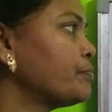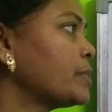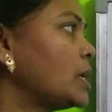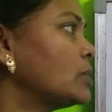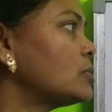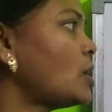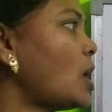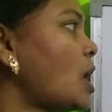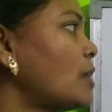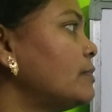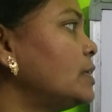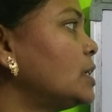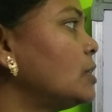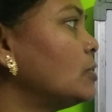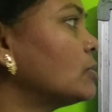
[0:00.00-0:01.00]
So how
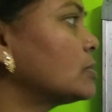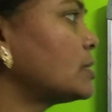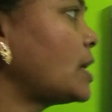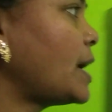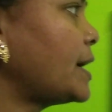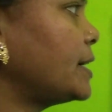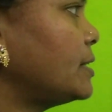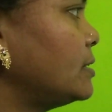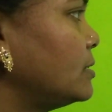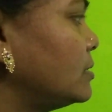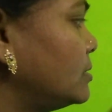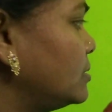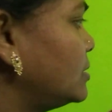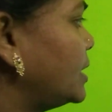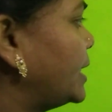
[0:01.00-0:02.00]
it looks like
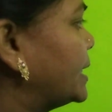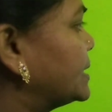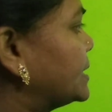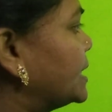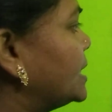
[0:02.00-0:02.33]
the Excel